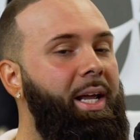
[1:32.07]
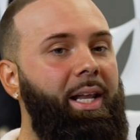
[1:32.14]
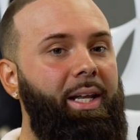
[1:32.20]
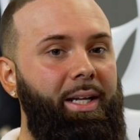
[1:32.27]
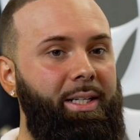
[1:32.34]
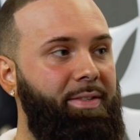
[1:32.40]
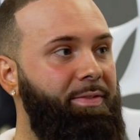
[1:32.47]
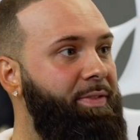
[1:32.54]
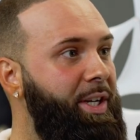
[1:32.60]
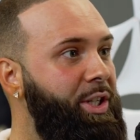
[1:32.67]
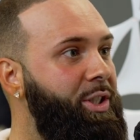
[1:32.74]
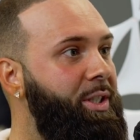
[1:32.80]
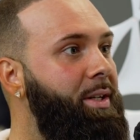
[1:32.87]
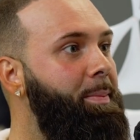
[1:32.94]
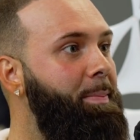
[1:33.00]
That's
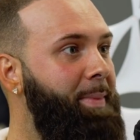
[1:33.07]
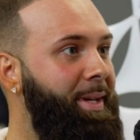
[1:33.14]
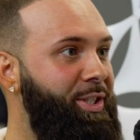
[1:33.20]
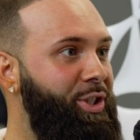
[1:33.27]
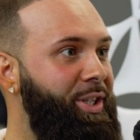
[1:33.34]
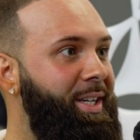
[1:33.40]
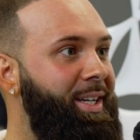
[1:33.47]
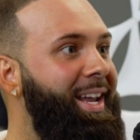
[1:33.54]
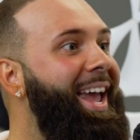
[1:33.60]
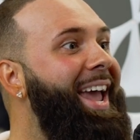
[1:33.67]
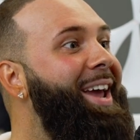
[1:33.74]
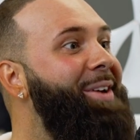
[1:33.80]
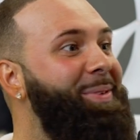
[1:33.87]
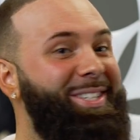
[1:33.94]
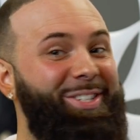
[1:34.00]
vision, mission,
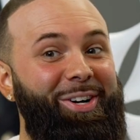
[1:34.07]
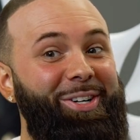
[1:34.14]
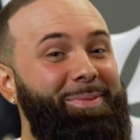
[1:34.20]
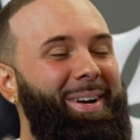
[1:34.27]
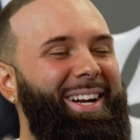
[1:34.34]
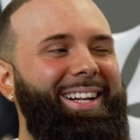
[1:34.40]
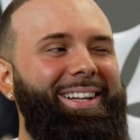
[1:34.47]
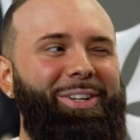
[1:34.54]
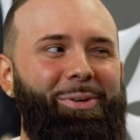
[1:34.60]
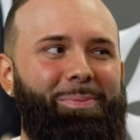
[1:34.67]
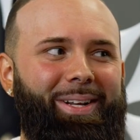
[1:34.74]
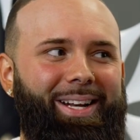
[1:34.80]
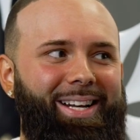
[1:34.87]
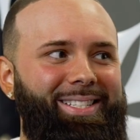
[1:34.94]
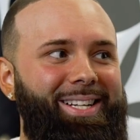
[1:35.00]
and we talked about it a little
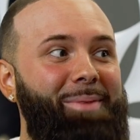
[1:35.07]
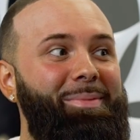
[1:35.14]
bit last time,